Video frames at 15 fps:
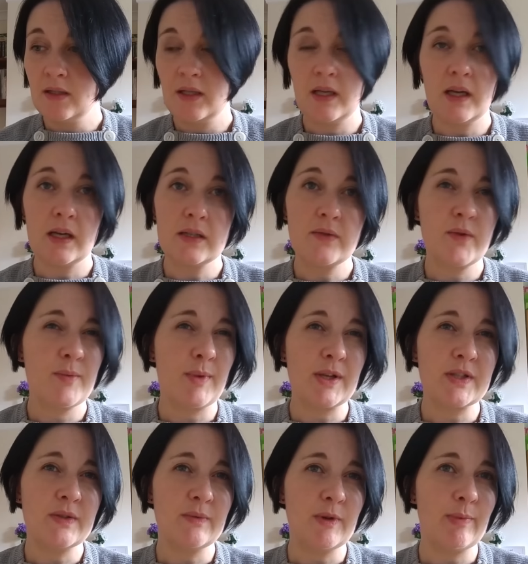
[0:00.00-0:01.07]
yeah, I don't want to
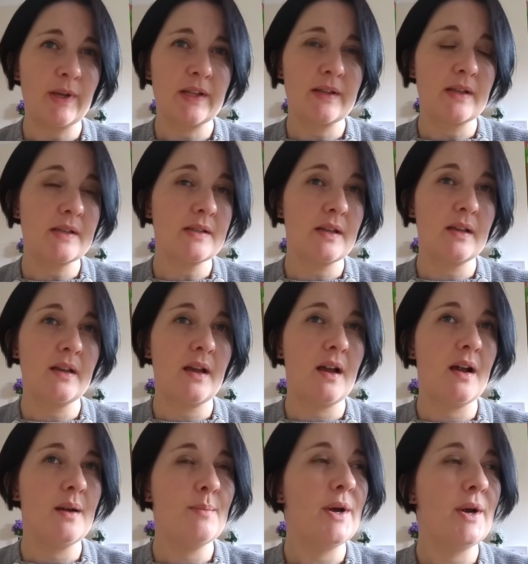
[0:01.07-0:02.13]
make too many big things.
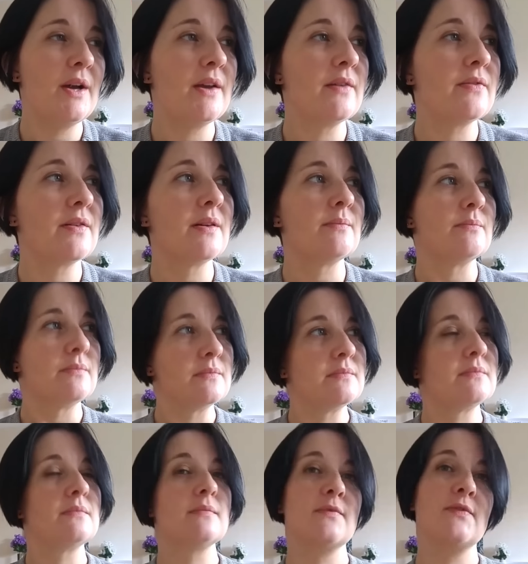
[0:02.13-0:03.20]
I might, if I'm
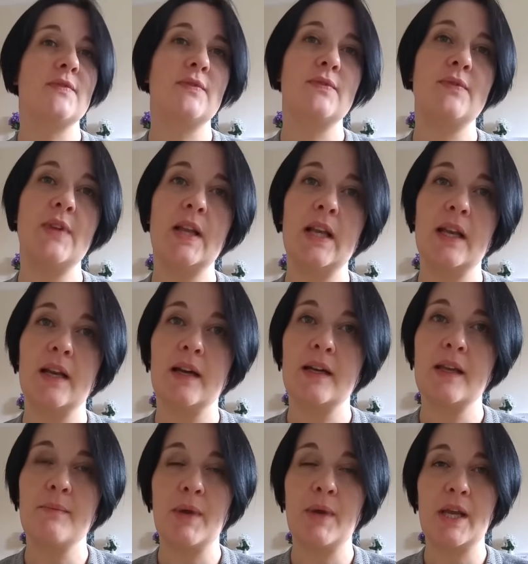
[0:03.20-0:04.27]
feeling
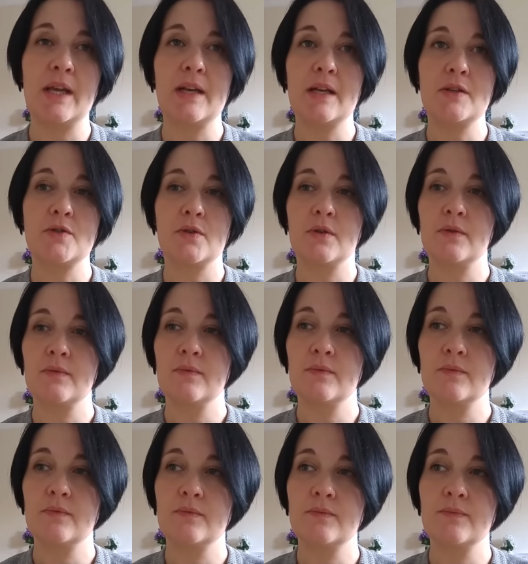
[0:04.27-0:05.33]
like it, make an extra,
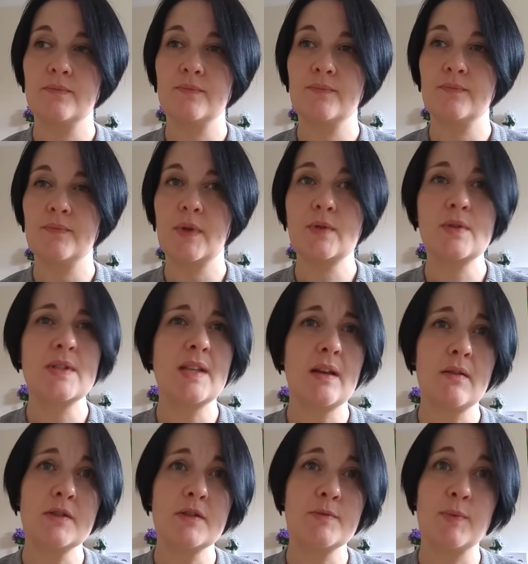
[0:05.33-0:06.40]
I was going to
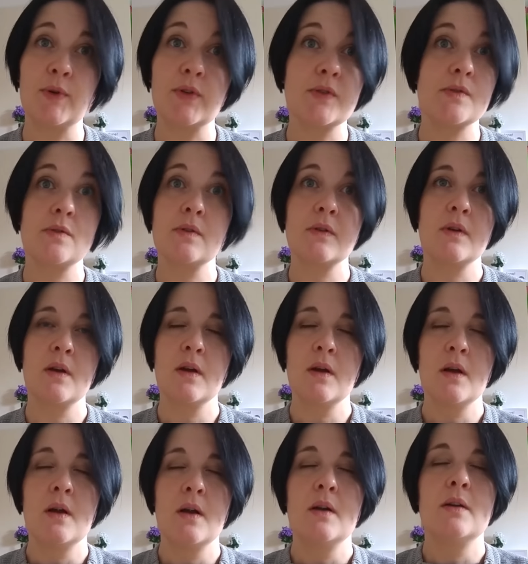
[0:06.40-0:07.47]
say octopus,
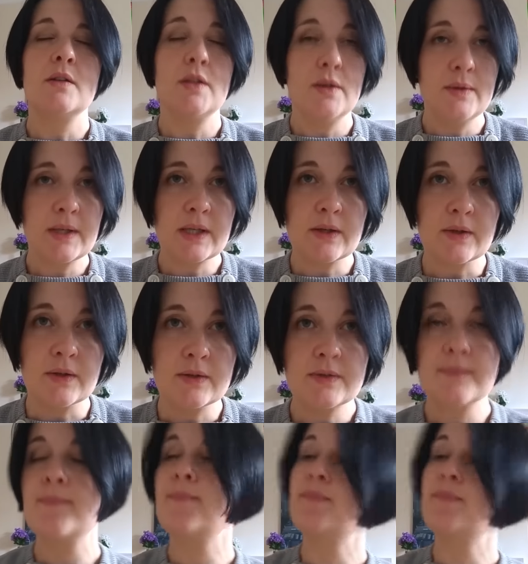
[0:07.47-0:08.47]
unicorn,